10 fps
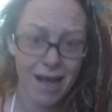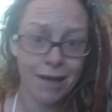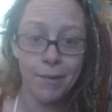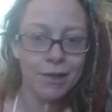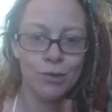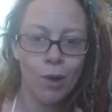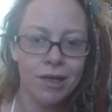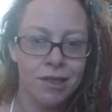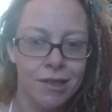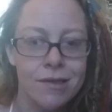anybody who's
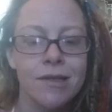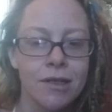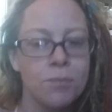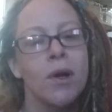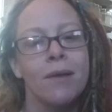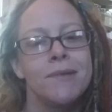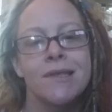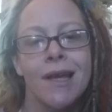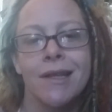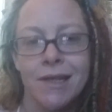watching this, it'll probably be
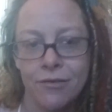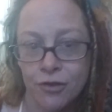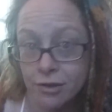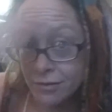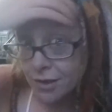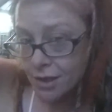slightly different.